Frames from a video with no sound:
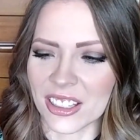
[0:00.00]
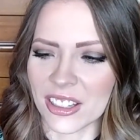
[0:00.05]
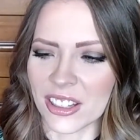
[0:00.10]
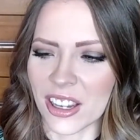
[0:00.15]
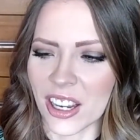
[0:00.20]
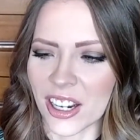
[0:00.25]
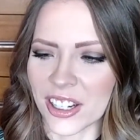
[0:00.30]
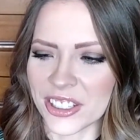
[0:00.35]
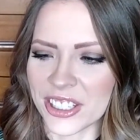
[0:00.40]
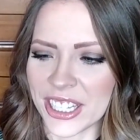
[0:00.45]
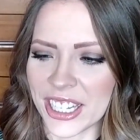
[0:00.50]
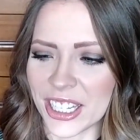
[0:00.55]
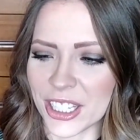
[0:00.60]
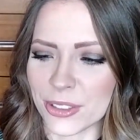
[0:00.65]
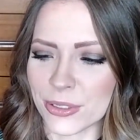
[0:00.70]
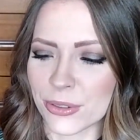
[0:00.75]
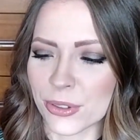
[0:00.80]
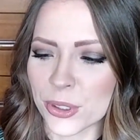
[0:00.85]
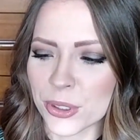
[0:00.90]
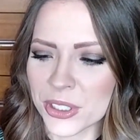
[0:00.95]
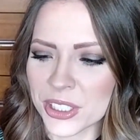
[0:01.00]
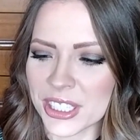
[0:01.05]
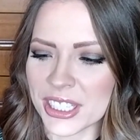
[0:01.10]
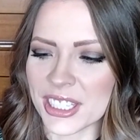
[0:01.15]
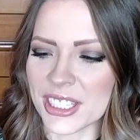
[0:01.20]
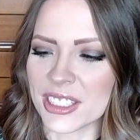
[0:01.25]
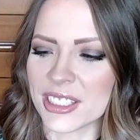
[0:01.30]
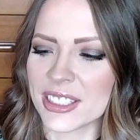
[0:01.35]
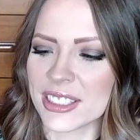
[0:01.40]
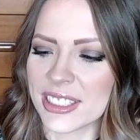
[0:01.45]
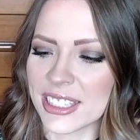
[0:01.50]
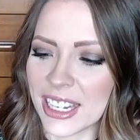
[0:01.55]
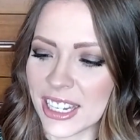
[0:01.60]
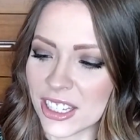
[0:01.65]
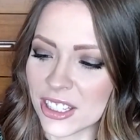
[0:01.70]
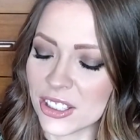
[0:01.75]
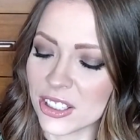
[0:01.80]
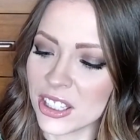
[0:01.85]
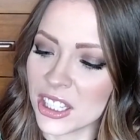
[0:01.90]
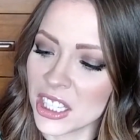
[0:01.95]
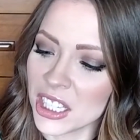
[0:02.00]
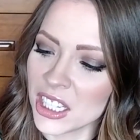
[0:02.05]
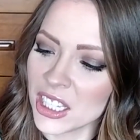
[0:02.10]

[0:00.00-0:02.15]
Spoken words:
Garnier Fructis Style